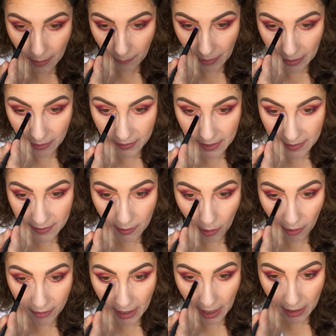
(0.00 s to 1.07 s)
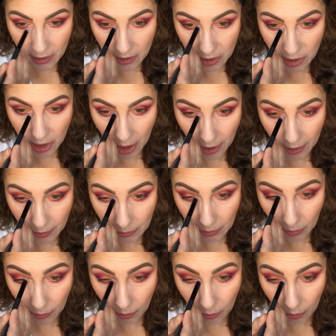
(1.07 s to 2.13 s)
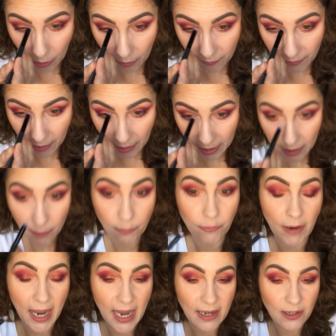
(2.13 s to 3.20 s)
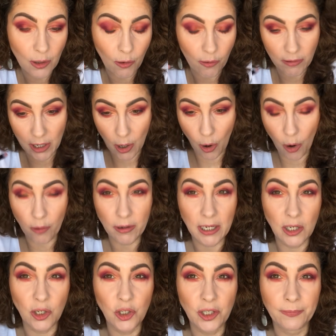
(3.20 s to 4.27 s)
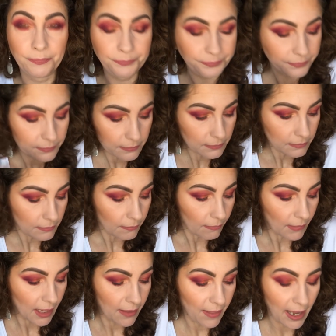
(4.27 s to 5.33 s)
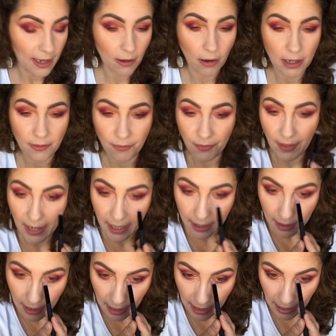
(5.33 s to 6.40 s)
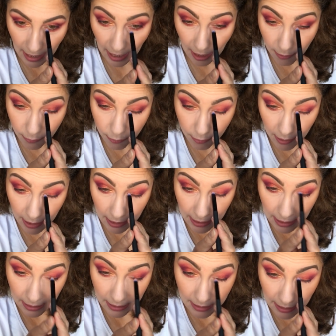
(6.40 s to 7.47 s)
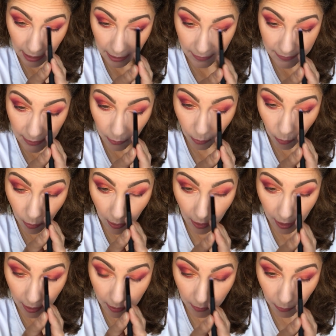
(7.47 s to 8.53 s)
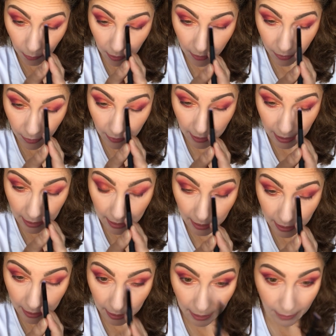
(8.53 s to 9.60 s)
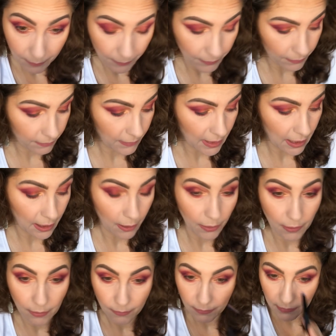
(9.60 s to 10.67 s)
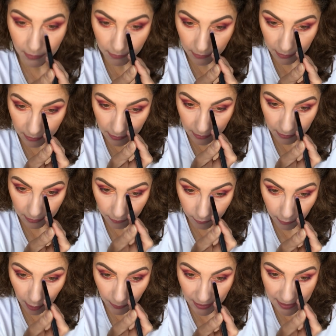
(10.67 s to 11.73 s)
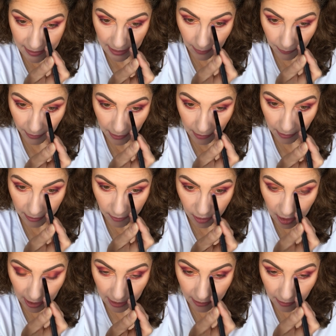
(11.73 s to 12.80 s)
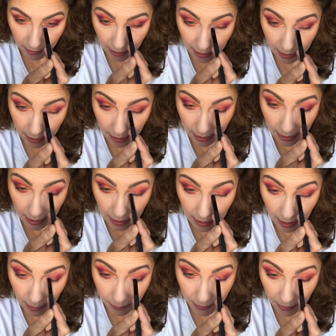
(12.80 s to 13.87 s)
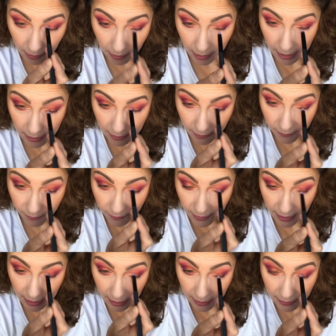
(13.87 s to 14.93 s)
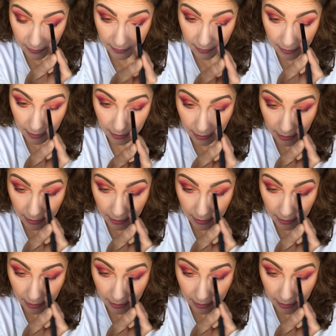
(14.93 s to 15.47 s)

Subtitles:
Because it's got an undertone of like a red or an orange, that kind of thing, it really does work with the you know, the ruby slipper kind of shade that I applied first.